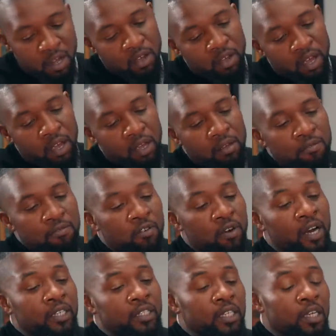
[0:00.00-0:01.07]
Okay, for
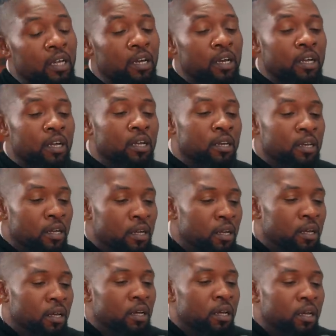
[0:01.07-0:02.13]
that chicken nugget,
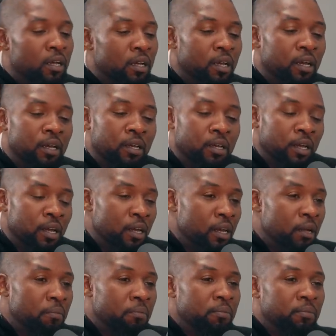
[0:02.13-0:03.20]
get get
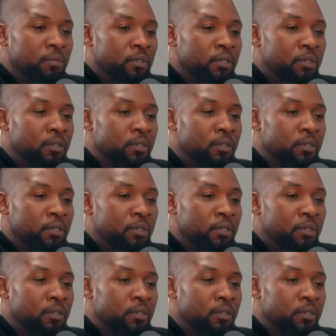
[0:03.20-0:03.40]
him